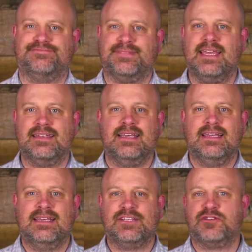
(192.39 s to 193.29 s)
And
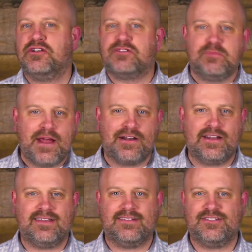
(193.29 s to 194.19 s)
so there's
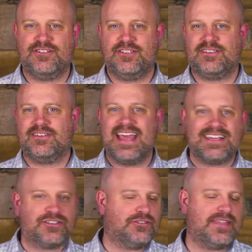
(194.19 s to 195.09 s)
Mary, and she's nestled